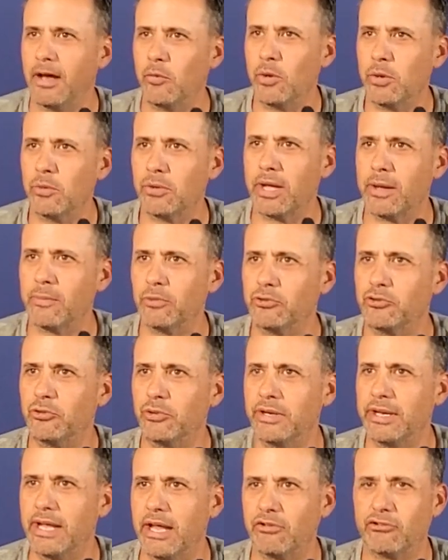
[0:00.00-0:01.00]
We were able
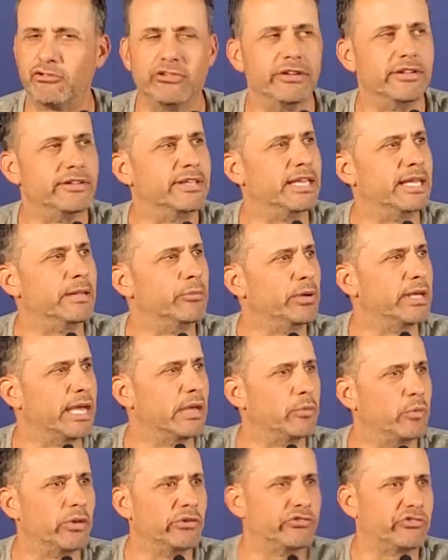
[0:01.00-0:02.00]
to announce to the team we
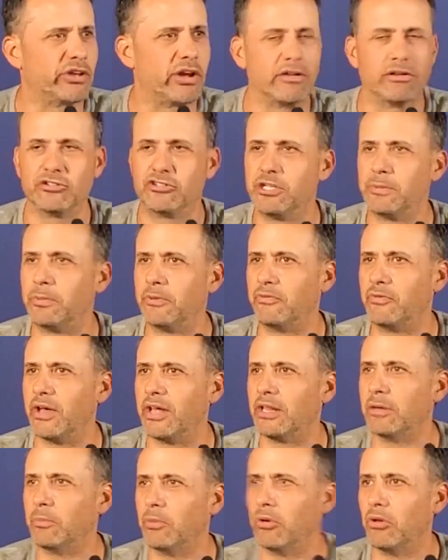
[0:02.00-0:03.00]
had one scholarship
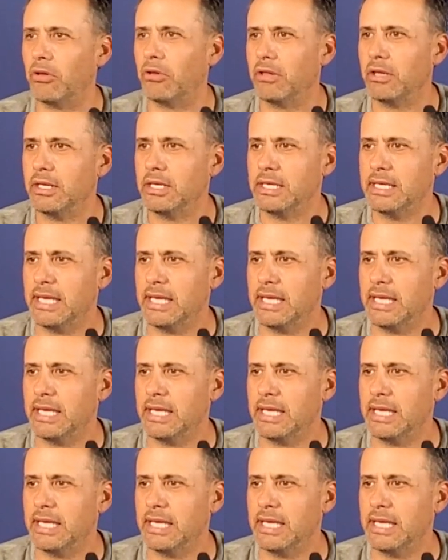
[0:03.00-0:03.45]
available.